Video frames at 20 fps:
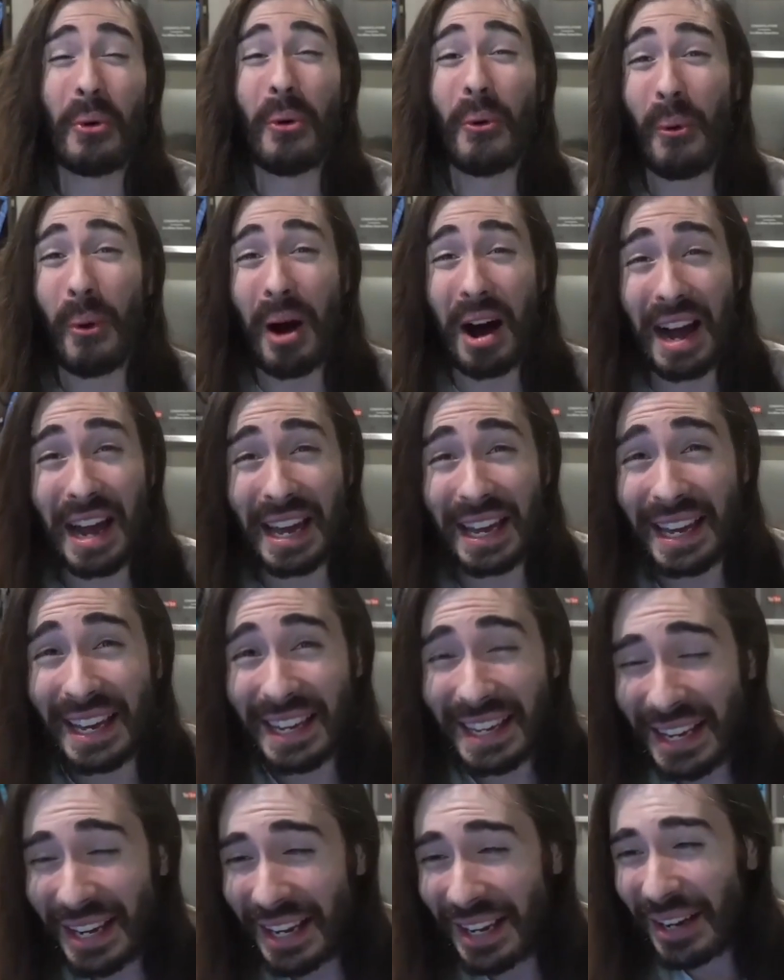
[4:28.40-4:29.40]
Why?
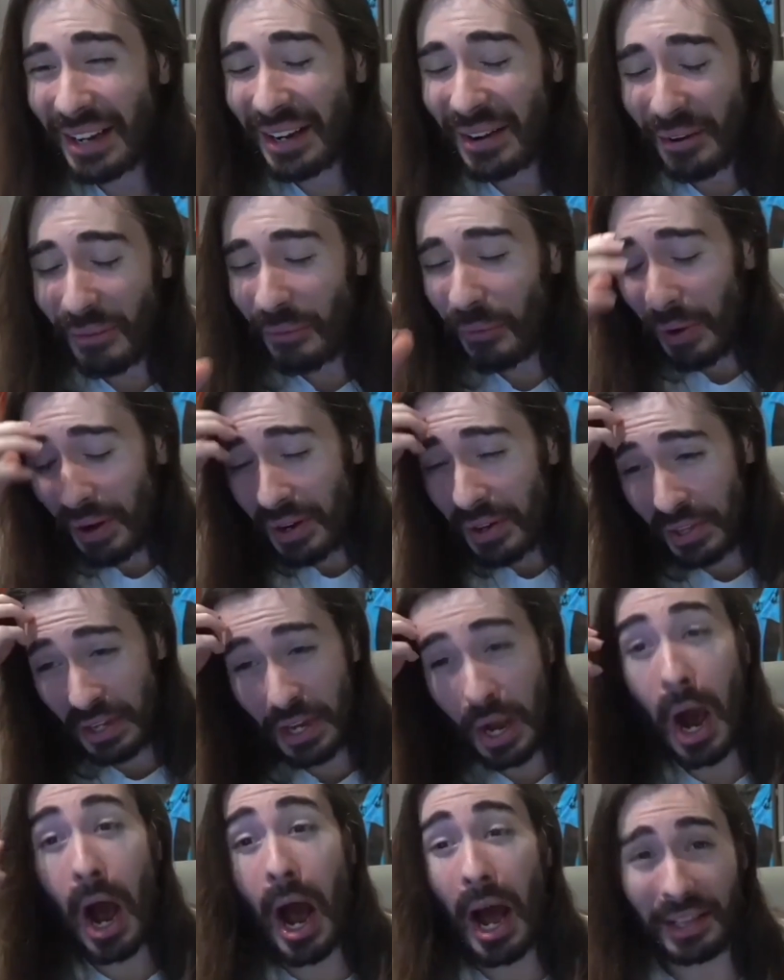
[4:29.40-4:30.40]
What are
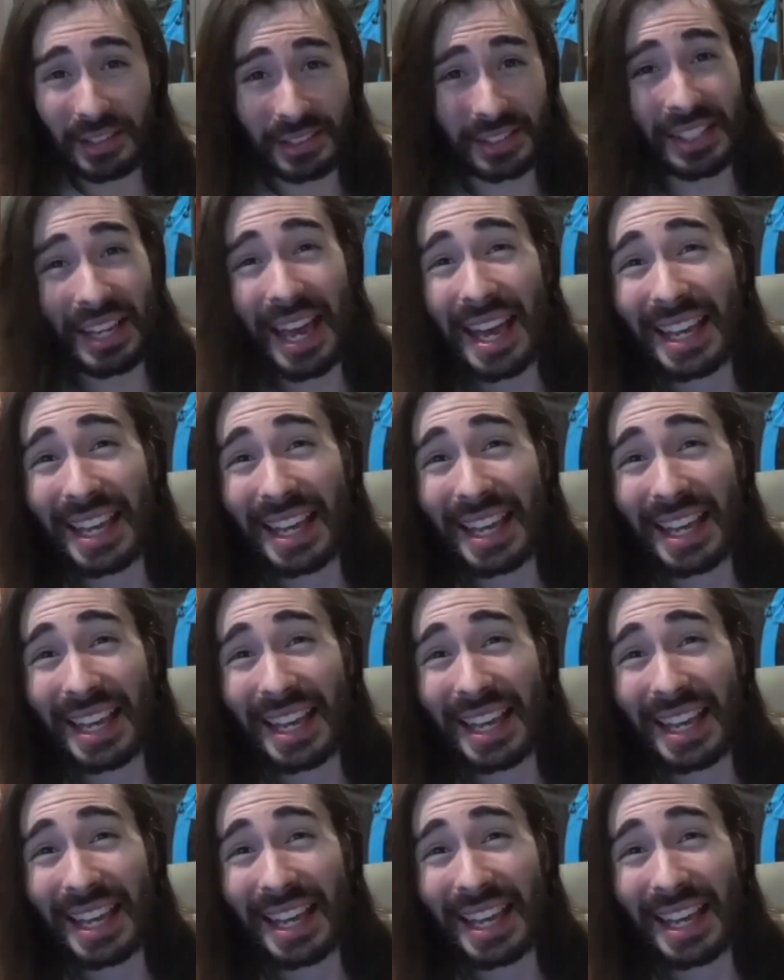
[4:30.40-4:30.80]
the odds?